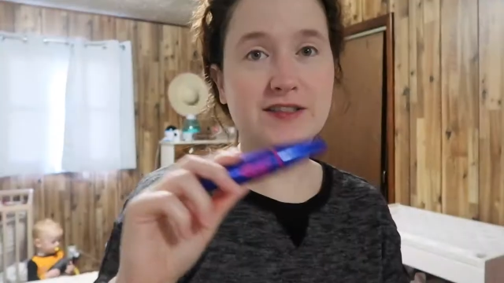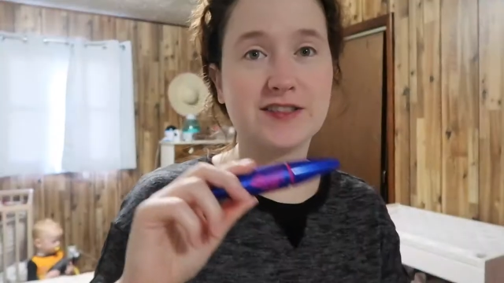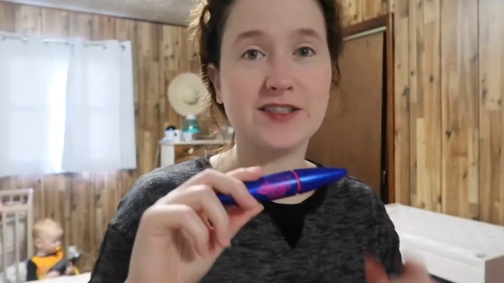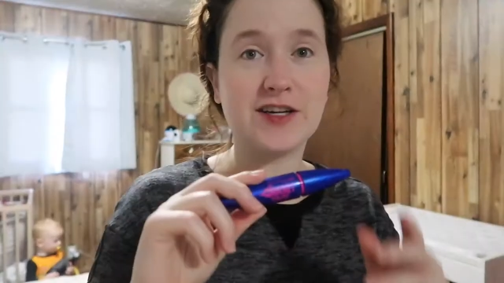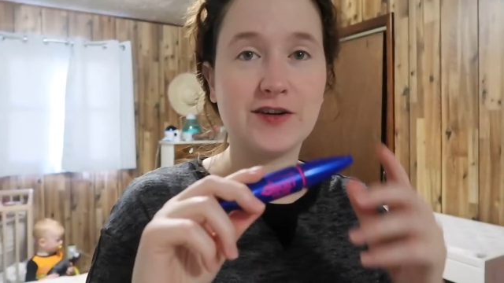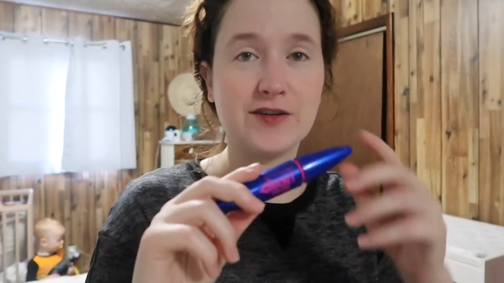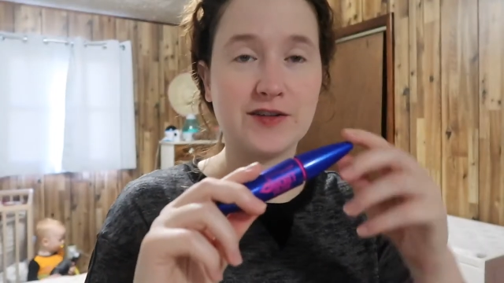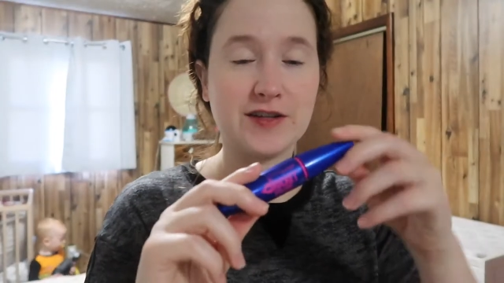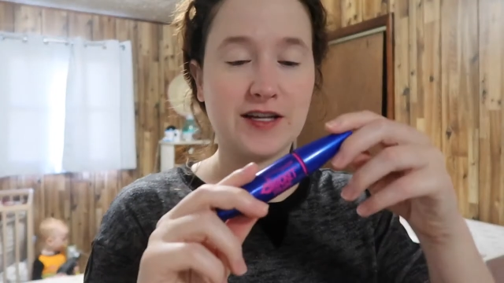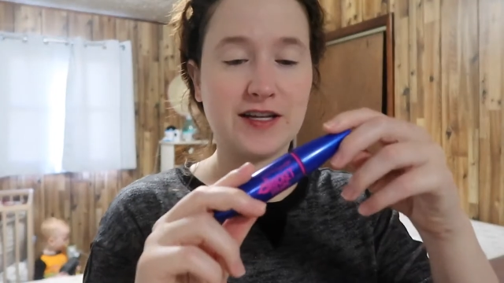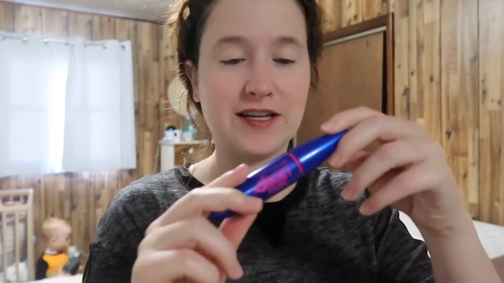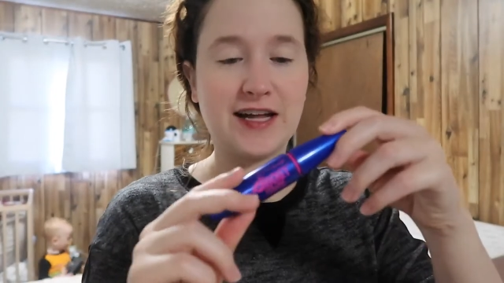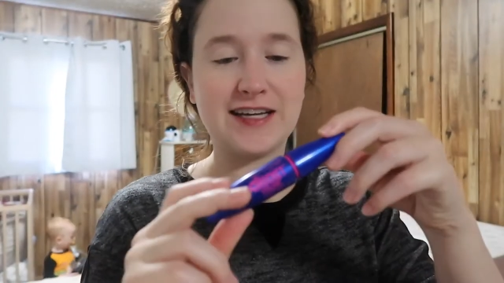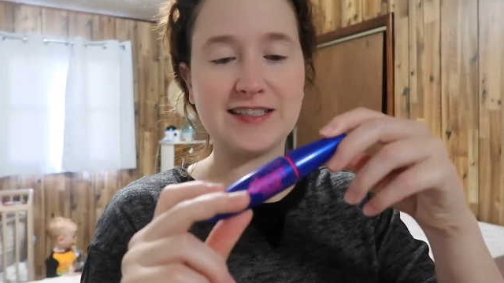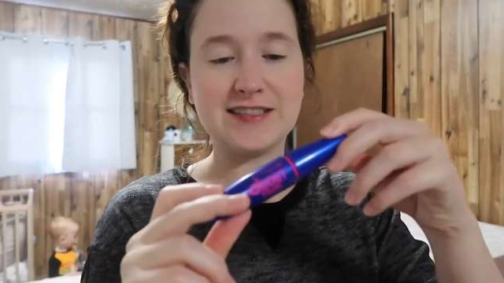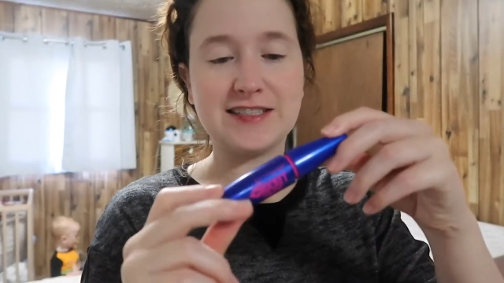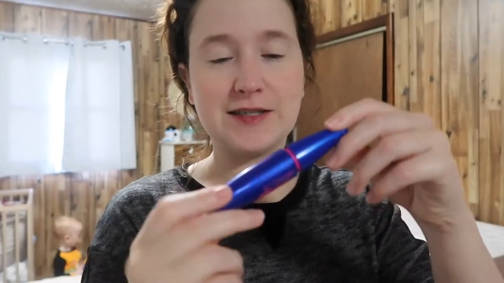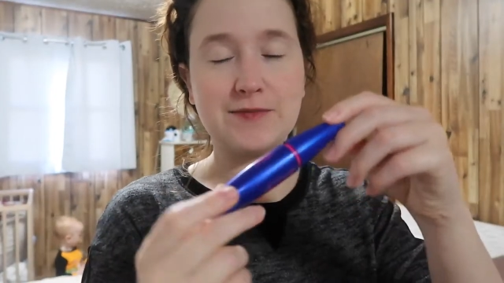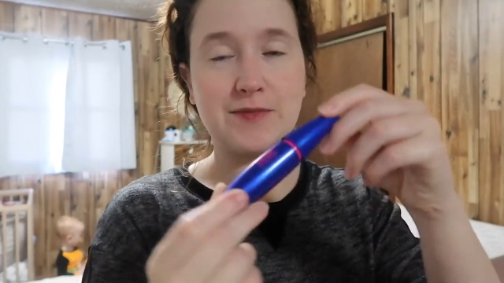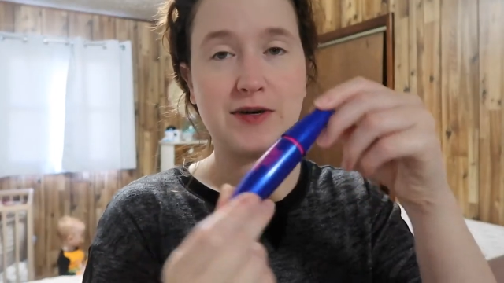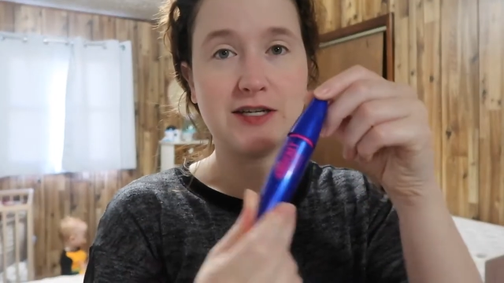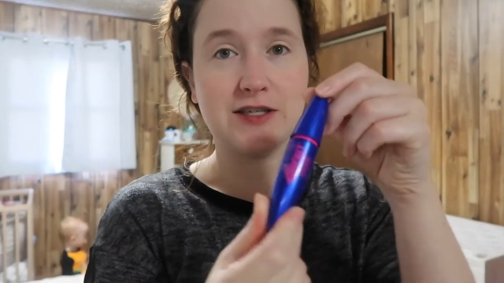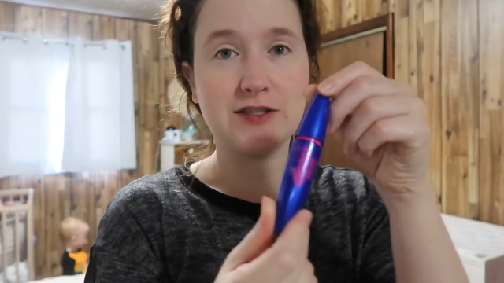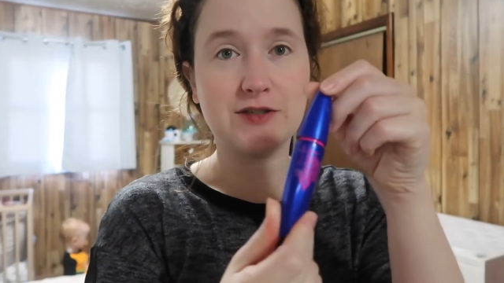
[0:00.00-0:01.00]
So the last
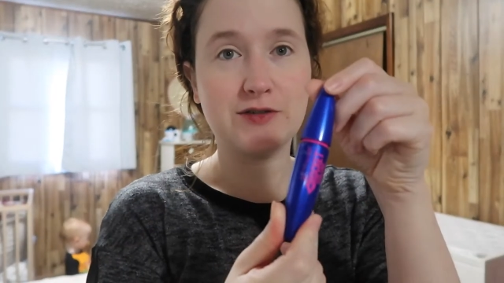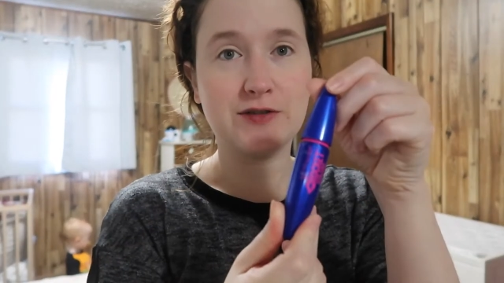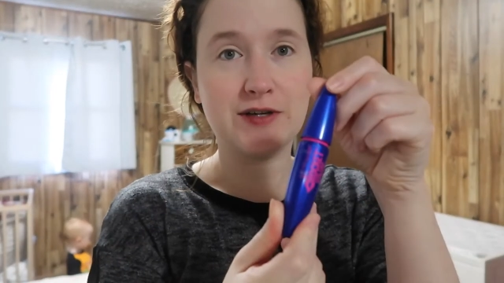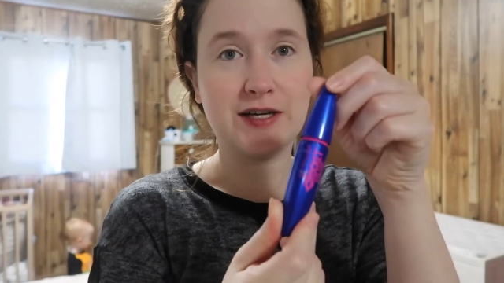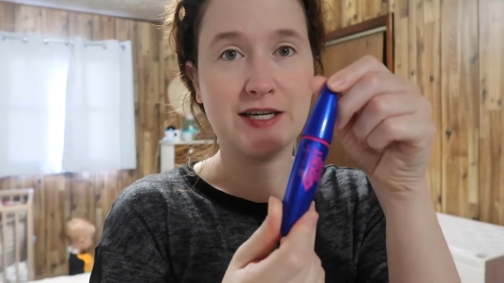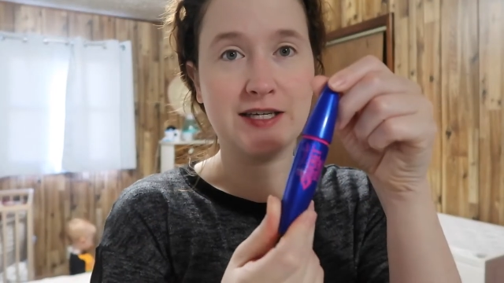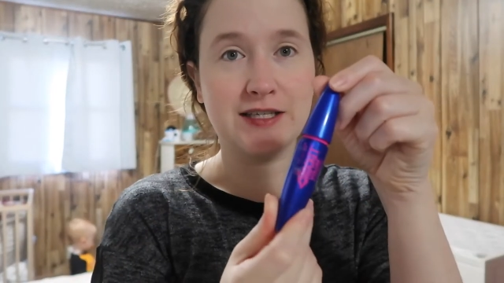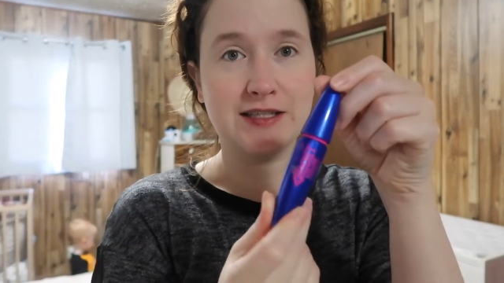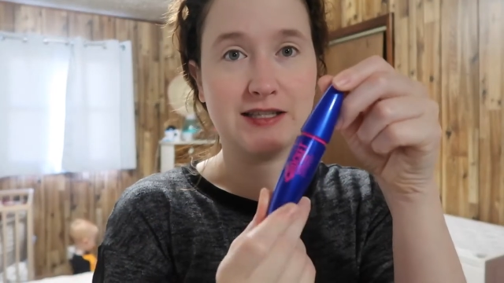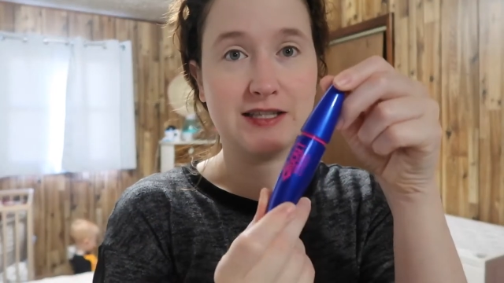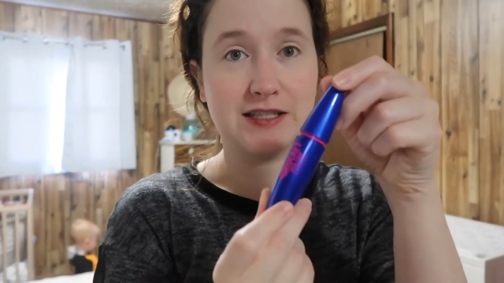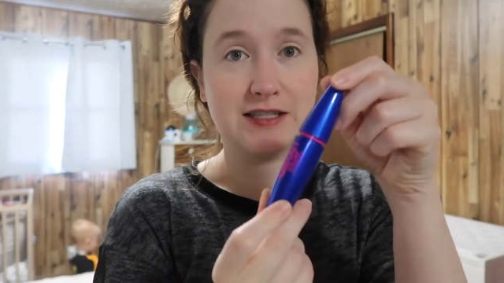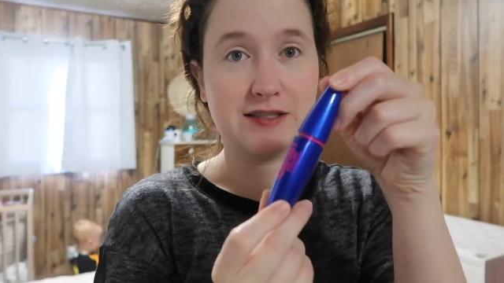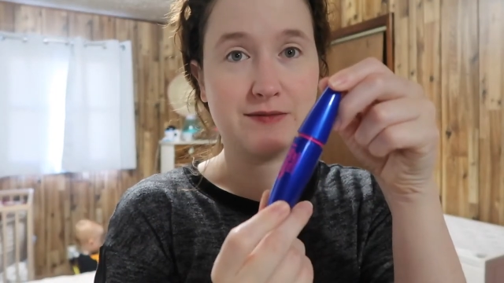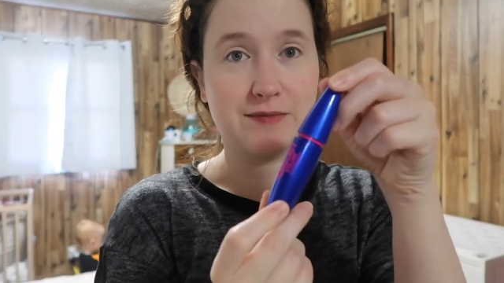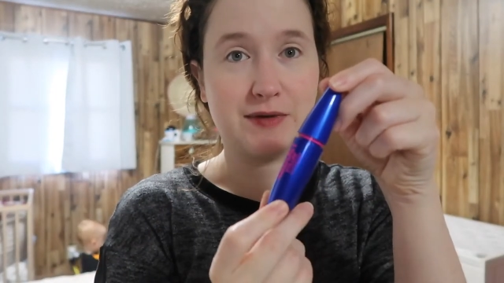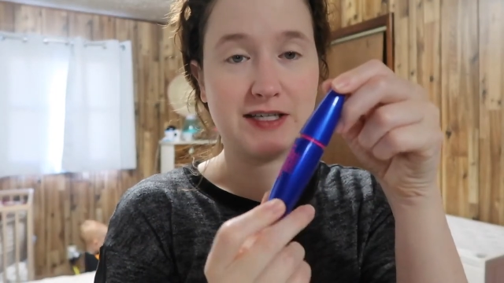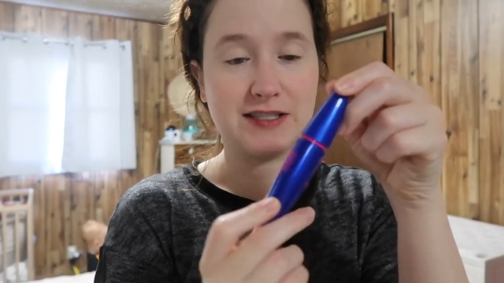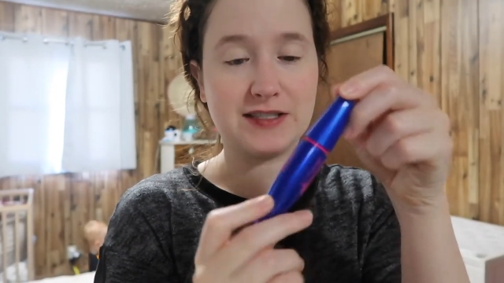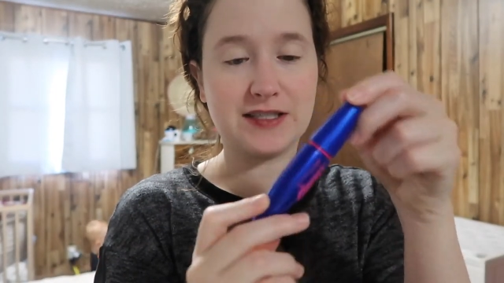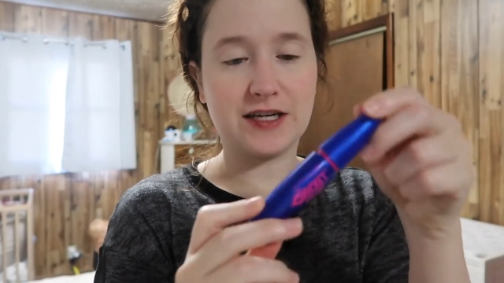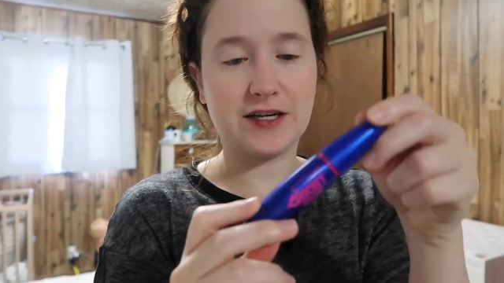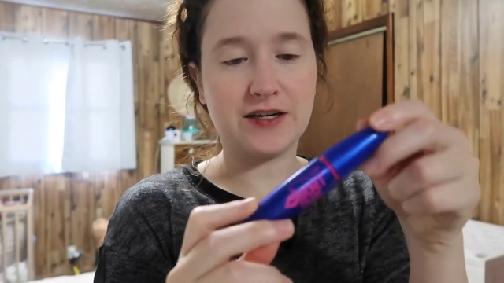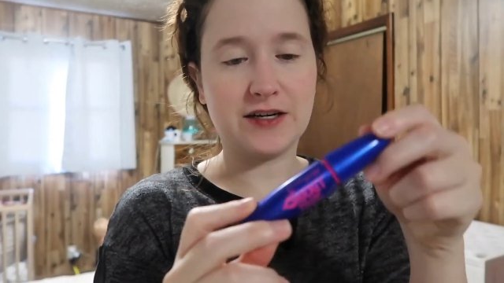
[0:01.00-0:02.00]
step I do is this
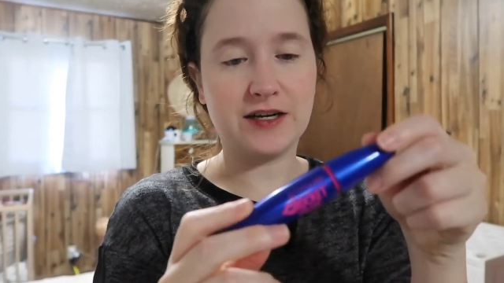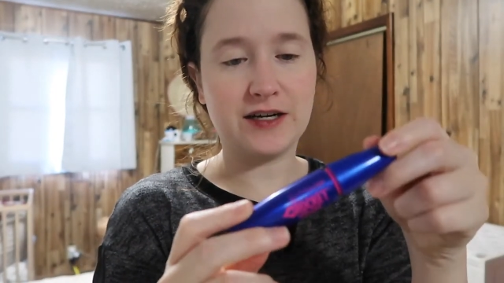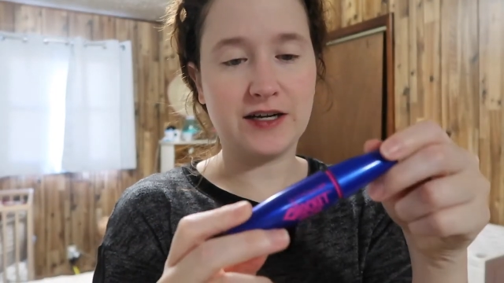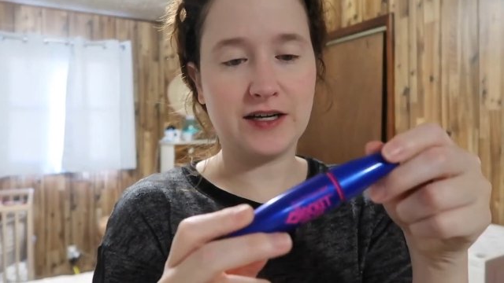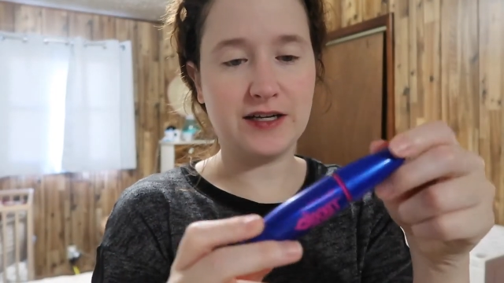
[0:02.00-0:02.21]
mascara,